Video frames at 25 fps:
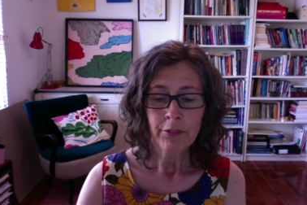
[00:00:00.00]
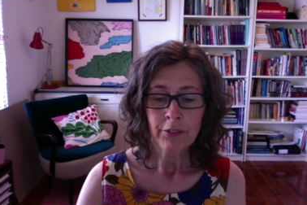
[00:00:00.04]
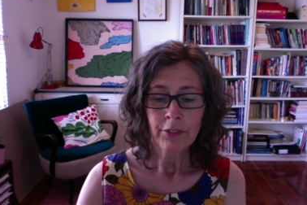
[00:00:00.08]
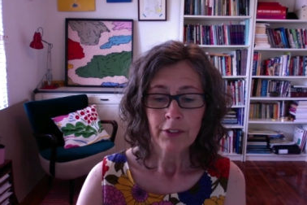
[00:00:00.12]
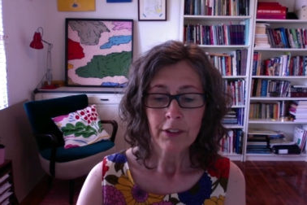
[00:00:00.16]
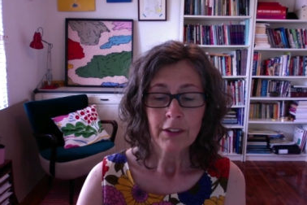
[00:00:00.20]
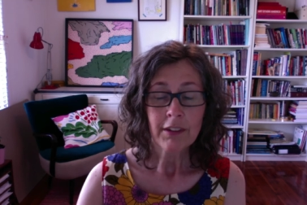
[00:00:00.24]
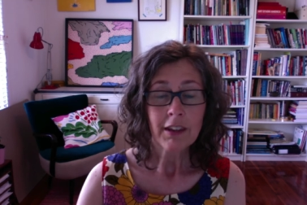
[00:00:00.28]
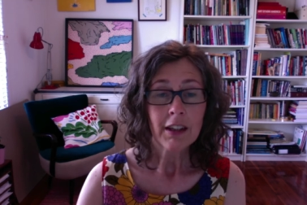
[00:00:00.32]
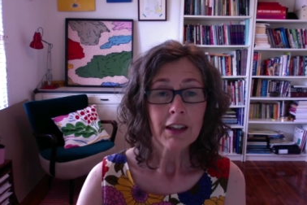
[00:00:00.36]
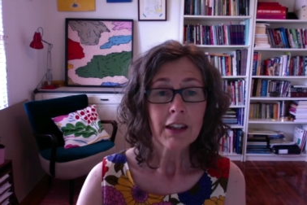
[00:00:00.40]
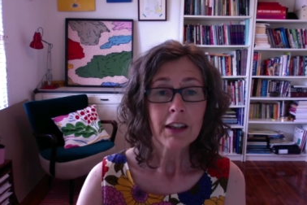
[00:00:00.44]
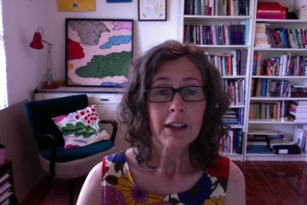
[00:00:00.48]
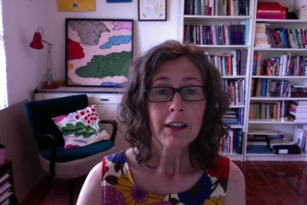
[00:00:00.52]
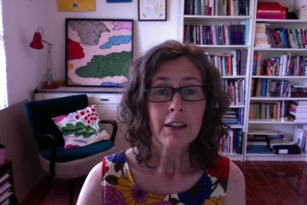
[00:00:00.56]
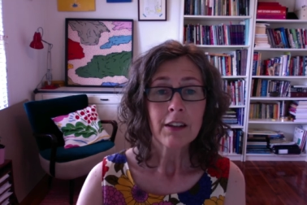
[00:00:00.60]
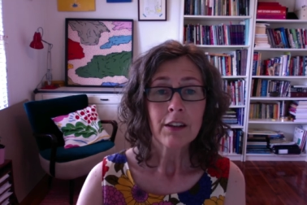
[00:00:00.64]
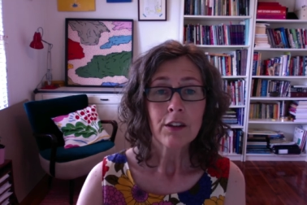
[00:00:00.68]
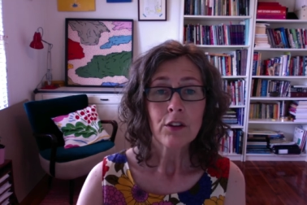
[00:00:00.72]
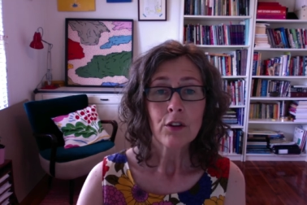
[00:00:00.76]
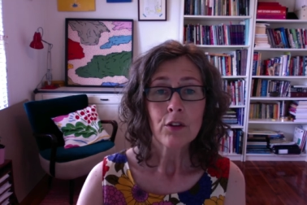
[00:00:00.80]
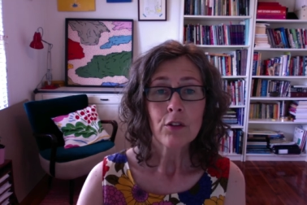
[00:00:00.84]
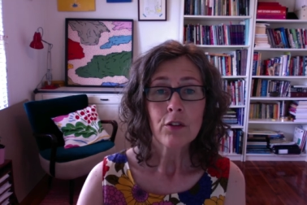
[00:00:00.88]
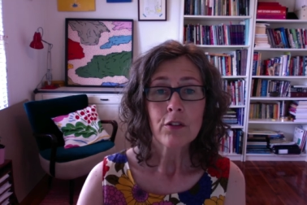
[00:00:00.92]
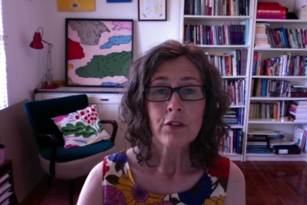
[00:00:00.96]
the delicate
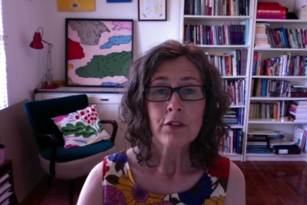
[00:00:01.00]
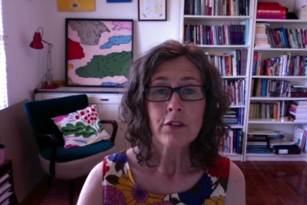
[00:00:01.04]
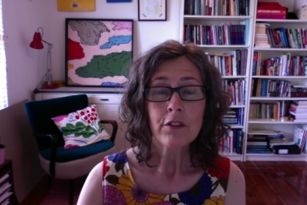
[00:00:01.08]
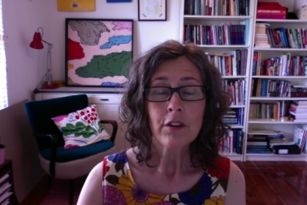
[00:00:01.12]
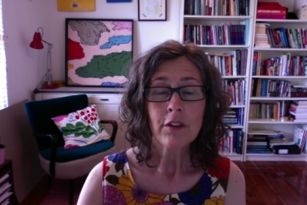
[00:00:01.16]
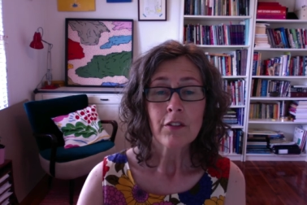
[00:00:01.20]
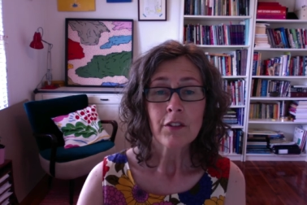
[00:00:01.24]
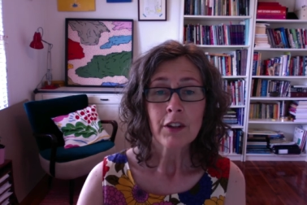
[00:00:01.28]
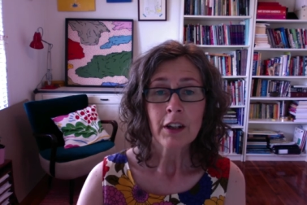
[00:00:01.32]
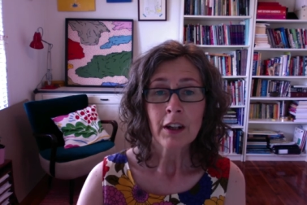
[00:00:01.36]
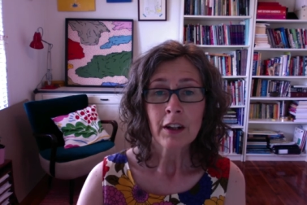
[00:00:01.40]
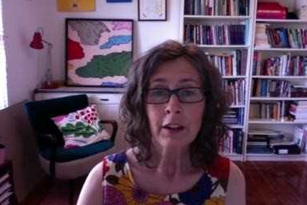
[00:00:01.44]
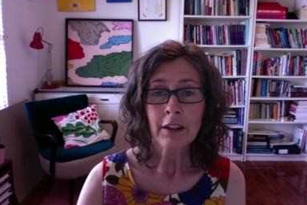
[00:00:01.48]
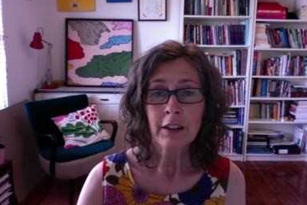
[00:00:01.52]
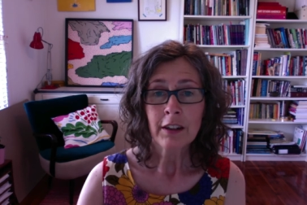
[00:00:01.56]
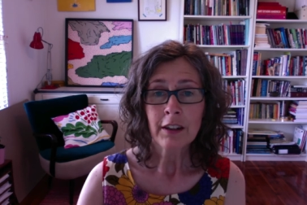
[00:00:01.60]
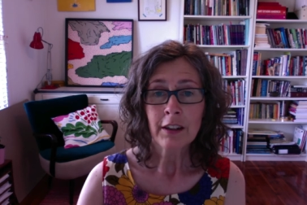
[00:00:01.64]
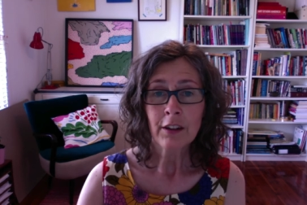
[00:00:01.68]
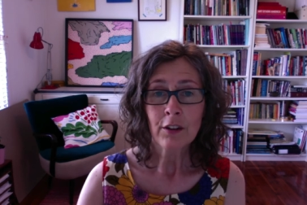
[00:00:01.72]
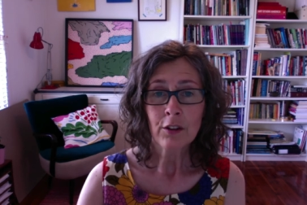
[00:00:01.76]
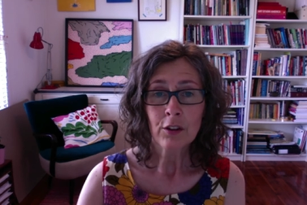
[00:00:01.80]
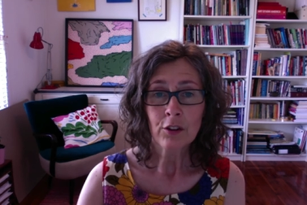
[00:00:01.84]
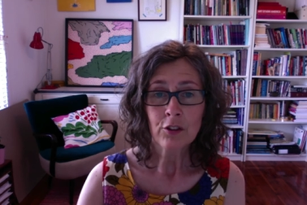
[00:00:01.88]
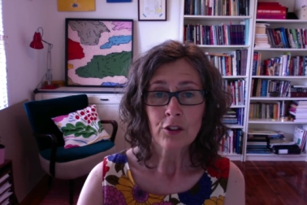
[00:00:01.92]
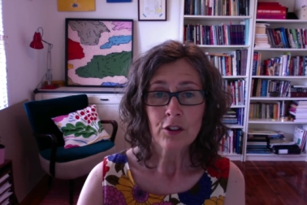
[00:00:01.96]
use of an
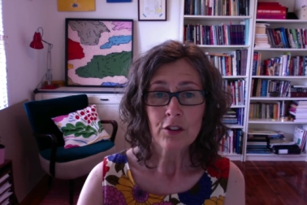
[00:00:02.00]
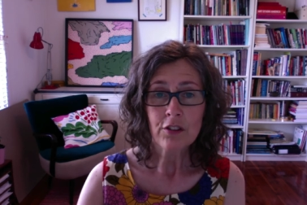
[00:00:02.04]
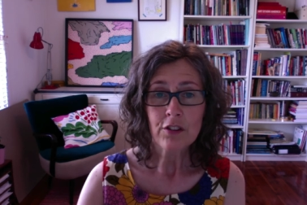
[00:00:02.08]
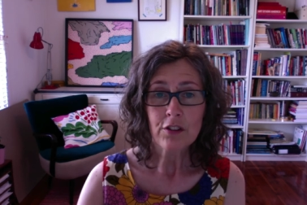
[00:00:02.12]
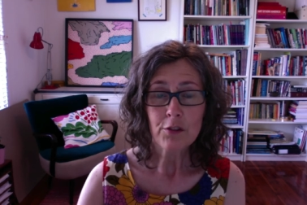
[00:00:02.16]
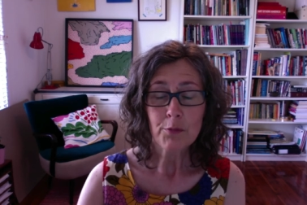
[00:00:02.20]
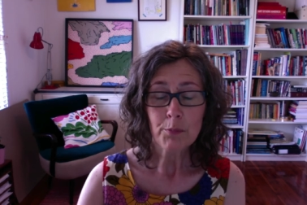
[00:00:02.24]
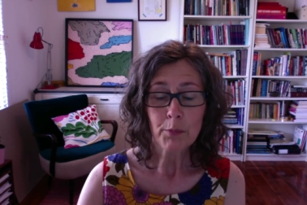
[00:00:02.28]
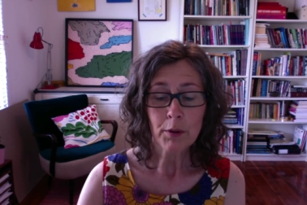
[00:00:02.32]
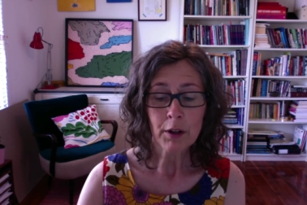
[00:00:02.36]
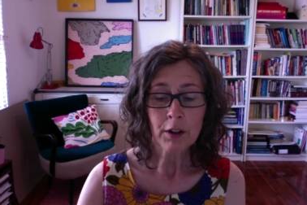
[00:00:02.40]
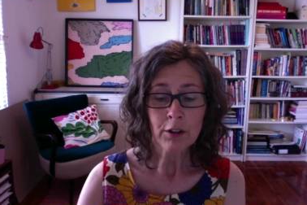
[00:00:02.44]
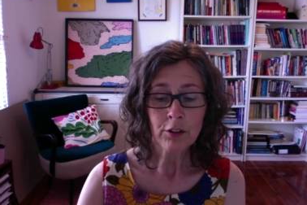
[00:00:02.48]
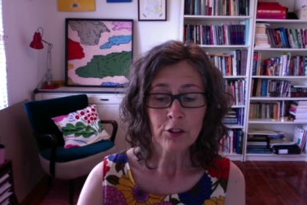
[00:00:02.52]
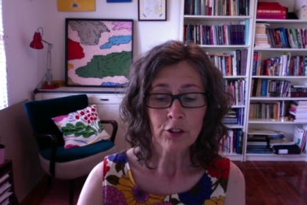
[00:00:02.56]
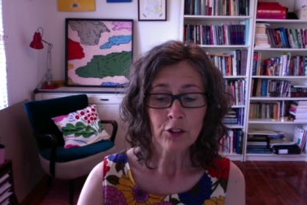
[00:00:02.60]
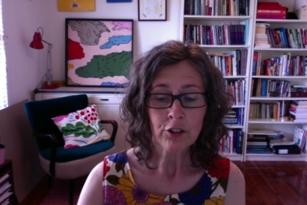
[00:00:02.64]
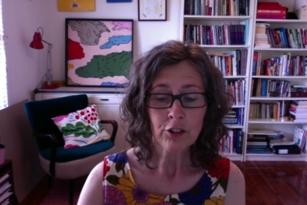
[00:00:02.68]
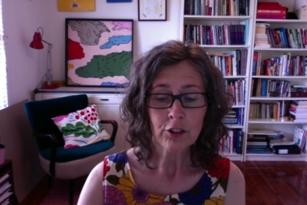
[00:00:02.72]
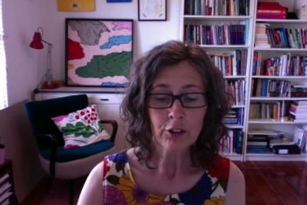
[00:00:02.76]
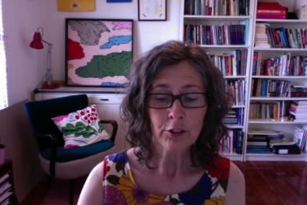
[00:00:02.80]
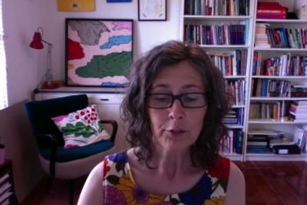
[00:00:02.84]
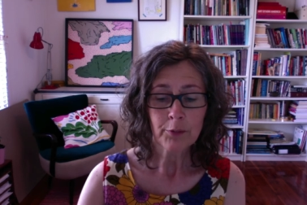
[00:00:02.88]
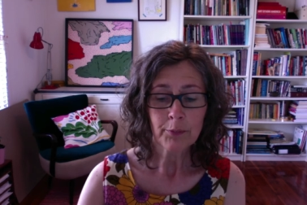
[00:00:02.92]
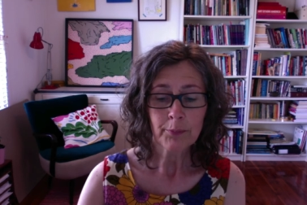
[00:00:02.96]
archaeologist's
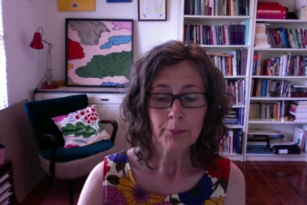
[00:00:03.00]
brush.